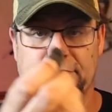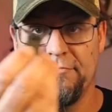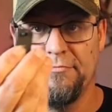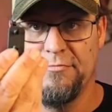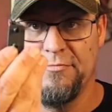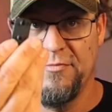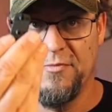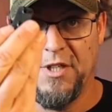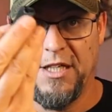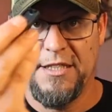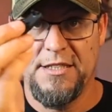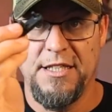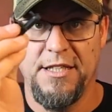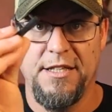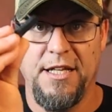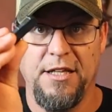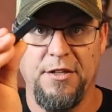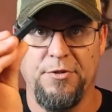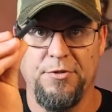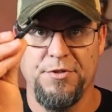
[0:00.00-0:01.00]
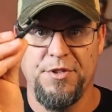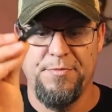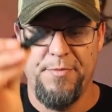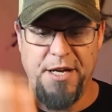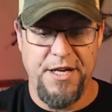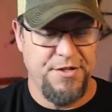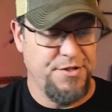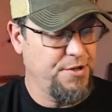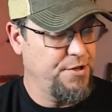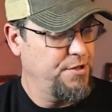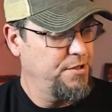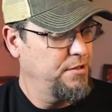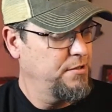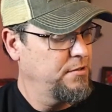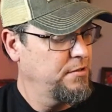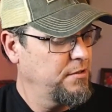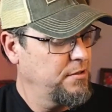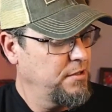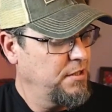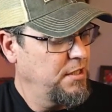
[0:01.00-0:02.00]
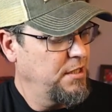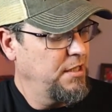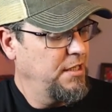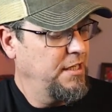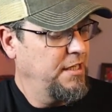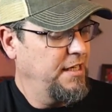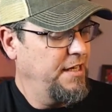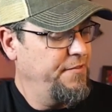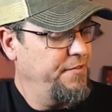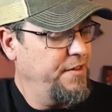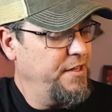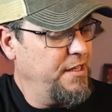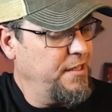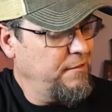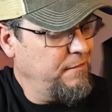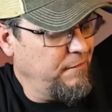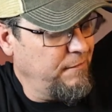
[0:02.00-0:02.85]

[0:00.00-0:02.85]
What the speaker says: like I said, that little spacer. And then,